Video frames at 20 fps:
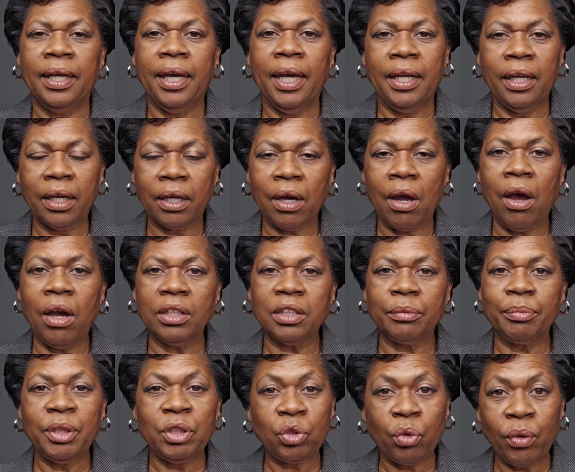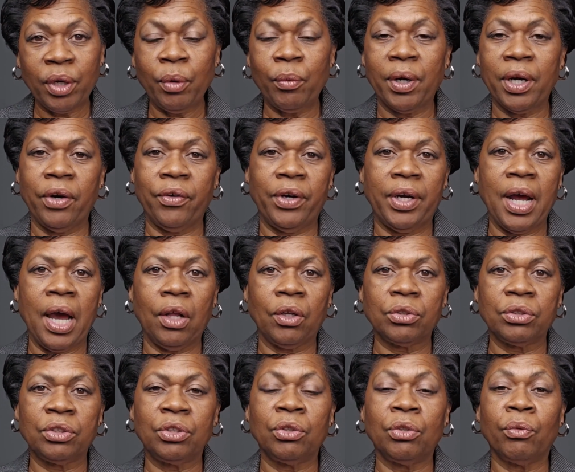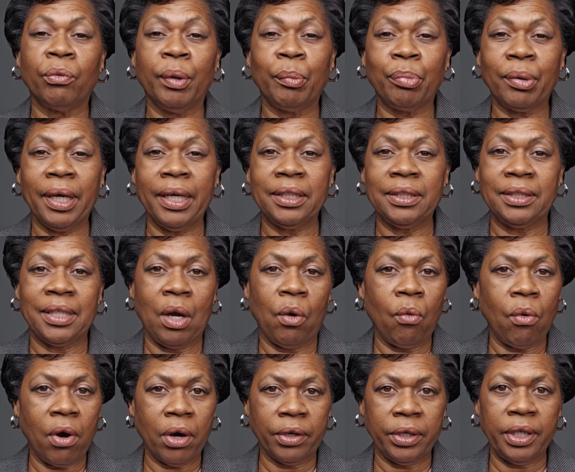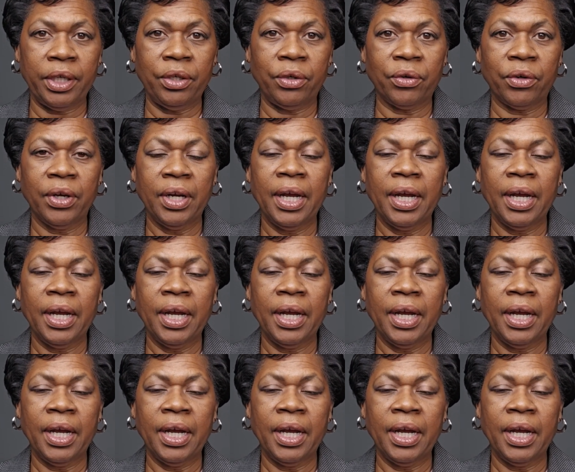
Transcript: And it cost me $2,100 to replace that water heater.